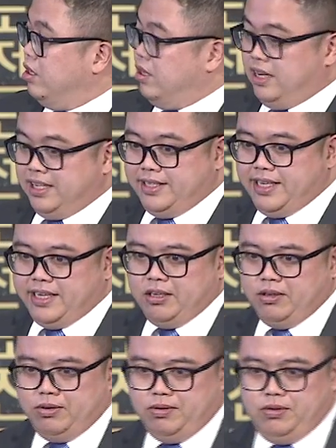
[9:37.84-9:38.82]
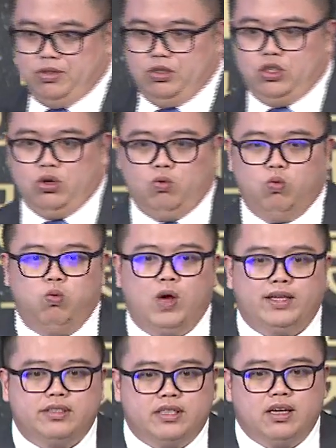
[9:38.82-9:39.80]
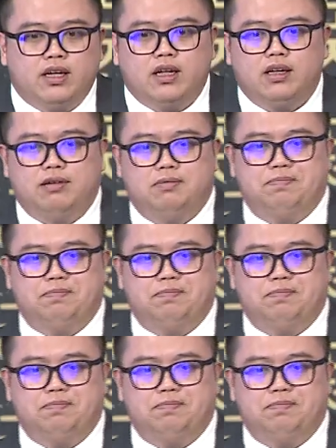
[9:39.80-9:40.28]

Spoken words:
Let's take a look. So whether,